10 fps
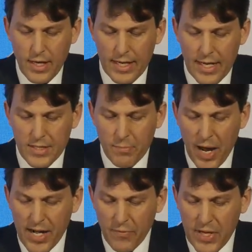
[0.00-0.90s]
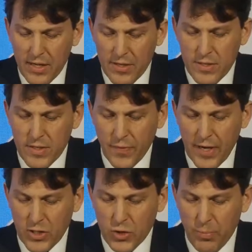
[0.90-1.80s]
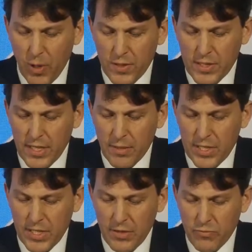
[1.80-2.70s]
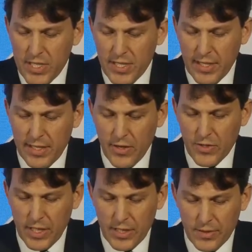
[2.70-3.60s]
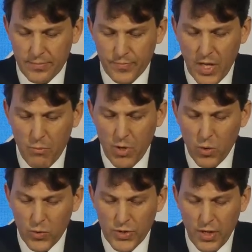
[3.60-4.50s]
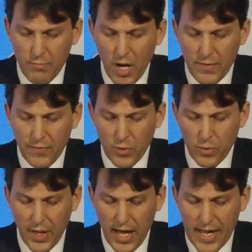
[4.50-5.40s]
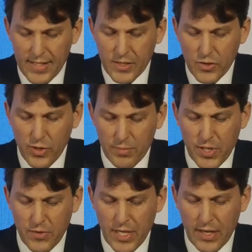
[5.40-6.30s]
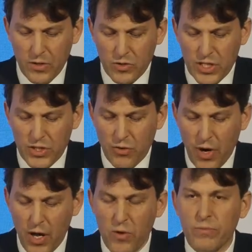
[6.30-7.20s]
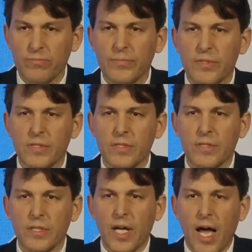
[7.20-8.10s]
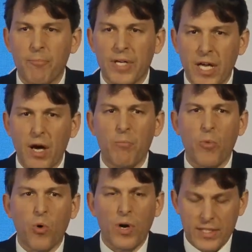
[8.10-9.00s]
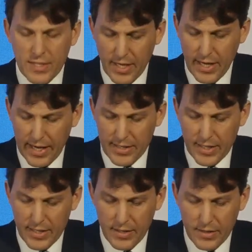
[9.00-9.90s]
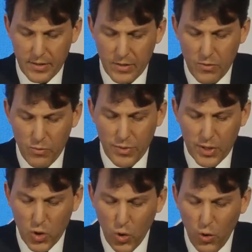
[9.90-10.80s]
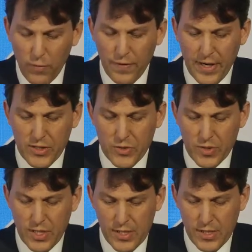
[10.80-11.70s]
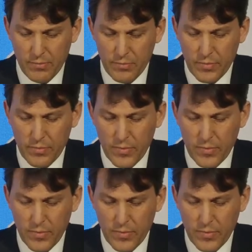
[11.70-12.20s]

And as the Bank of England's Financial Policy Committee recently noted, we're also mindful that as crypto technologies grow and become more interconnected with the core financial system,